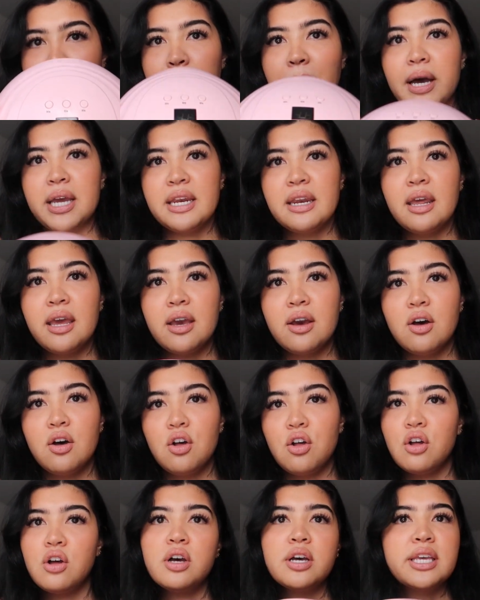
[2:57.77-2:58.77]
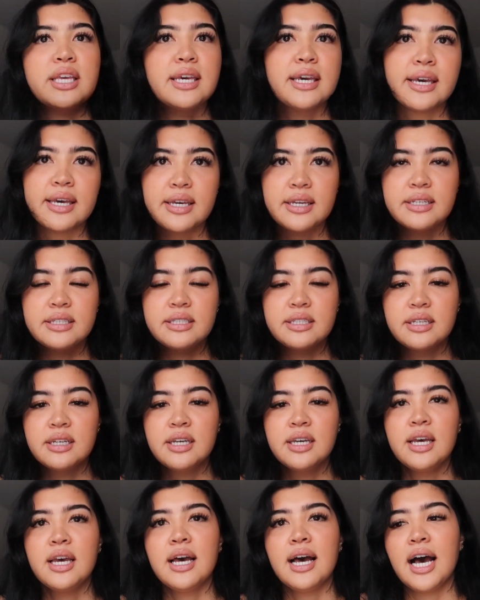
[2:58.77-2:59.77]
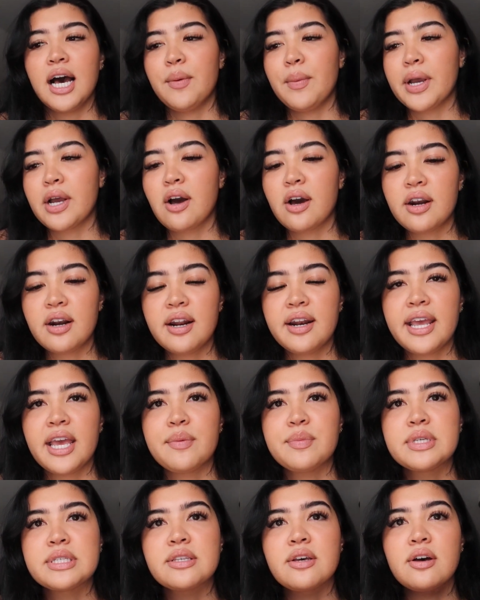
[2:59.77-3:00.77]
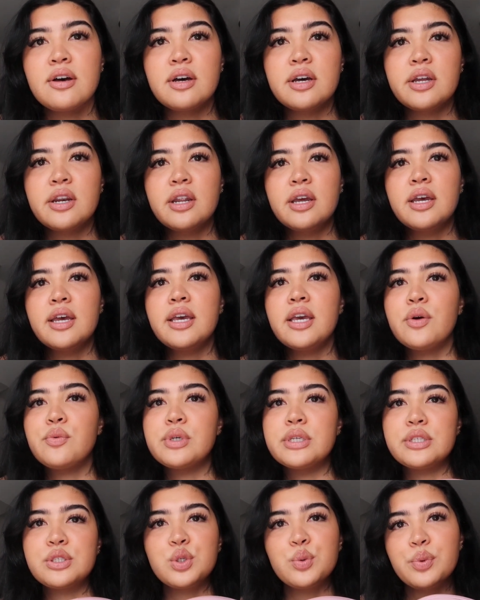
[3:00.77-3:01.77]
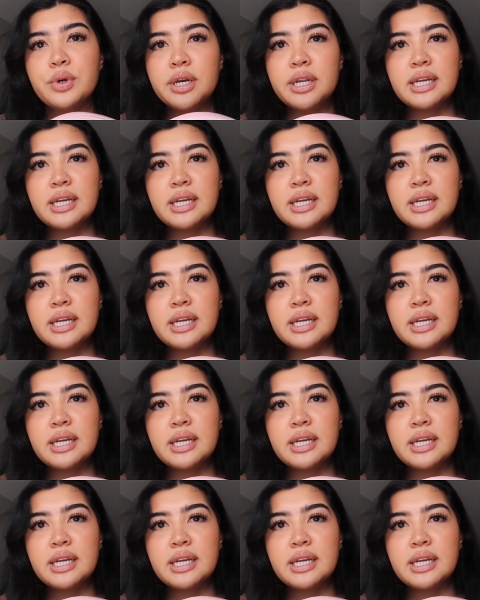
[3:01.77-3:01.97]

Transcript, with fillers: my nail kit. Um, I got it on Amazon. It was super